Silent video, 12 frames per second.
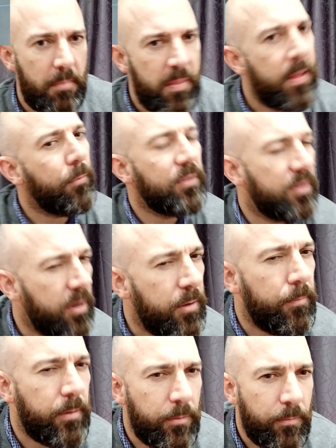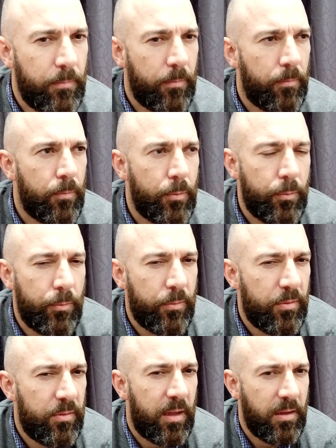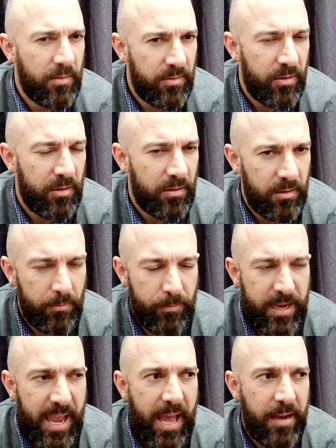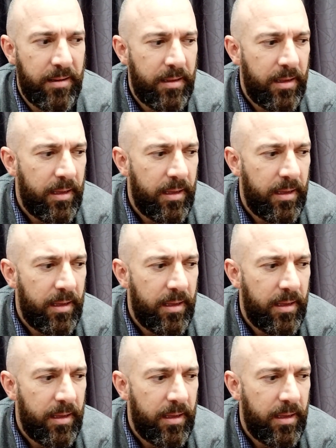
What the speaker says: That was the only real rules uncertainty we had.